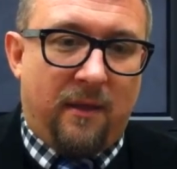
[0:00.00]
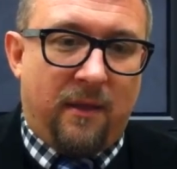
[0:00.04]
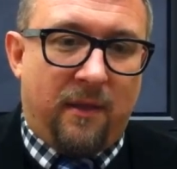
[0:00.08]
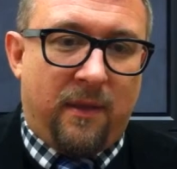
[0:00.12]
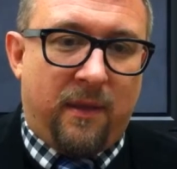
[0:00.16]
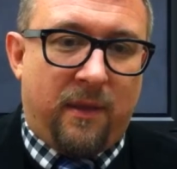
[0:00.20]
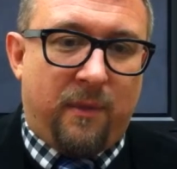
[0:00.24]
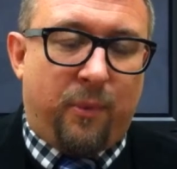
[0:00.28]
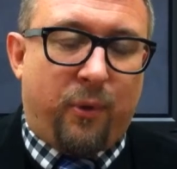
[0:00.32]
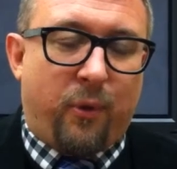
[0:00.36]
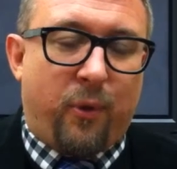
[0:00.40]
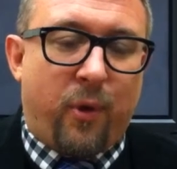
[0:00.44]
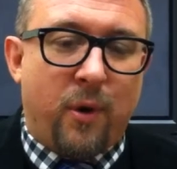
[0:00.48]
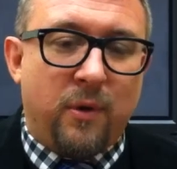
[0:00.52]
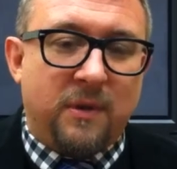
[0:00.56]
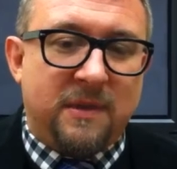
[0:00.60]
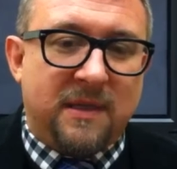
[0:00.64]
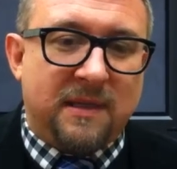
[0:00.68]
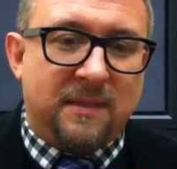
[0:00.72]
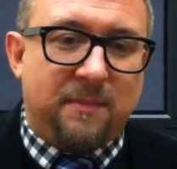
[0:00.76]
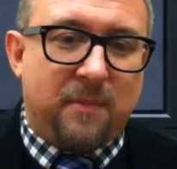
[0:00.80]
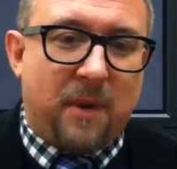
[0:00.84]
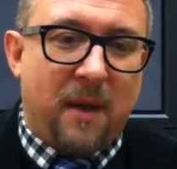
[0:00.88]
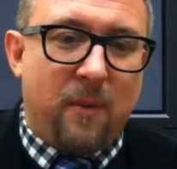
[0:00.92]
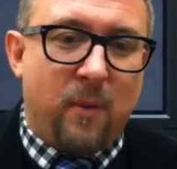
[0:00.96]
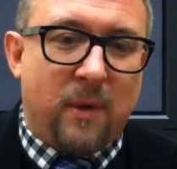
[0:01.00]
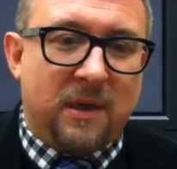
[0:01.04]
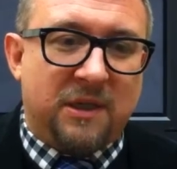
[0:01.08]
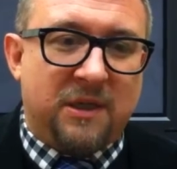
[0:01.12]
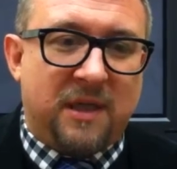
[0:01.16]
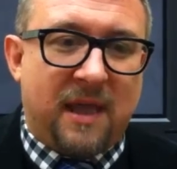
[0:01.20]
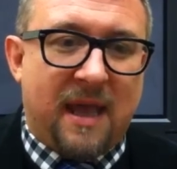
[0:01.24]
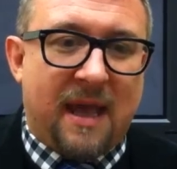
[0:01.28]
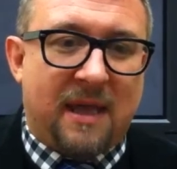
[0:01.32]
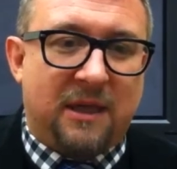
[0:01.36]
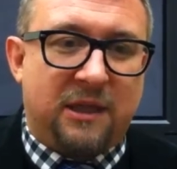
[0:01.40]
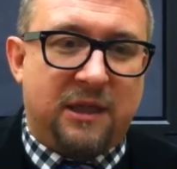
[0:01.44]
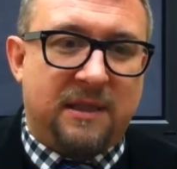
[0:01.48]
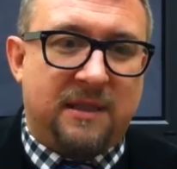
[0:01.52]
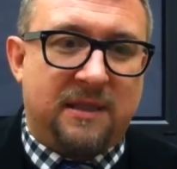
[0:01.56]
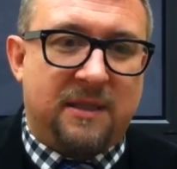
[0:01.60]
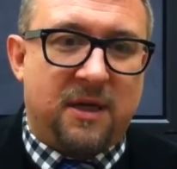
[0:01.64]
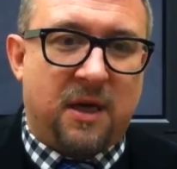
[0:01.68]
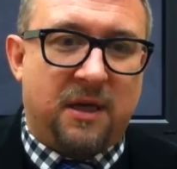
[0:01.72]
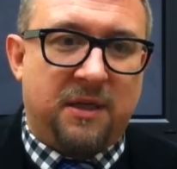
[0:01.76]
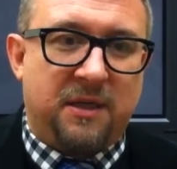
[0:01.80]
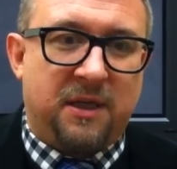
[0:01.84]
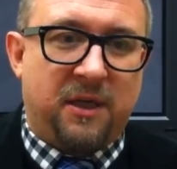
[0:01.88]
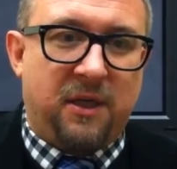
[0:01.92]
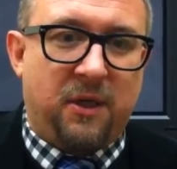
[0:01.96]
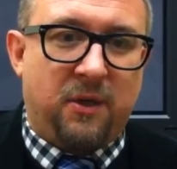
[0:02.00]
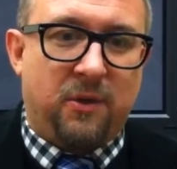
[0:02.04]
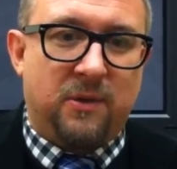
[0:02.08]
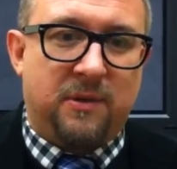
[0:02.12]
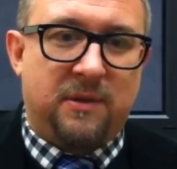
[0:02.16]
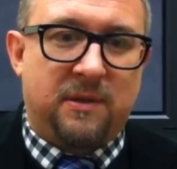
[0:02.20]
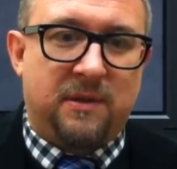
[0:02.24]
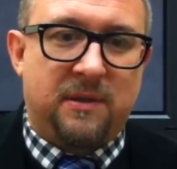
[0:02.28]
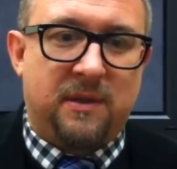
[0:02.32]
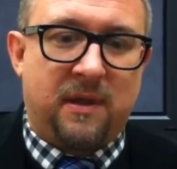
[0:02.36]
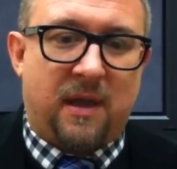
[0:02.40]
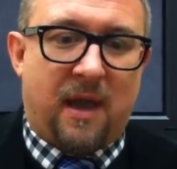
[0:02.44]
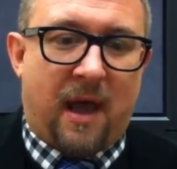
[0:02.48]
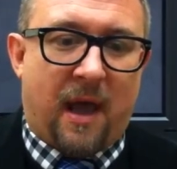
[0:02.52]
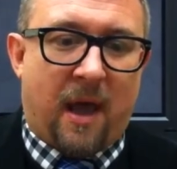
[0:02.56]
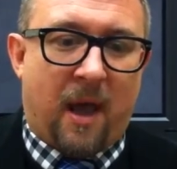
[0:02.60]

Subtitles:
the process by which they actually start to use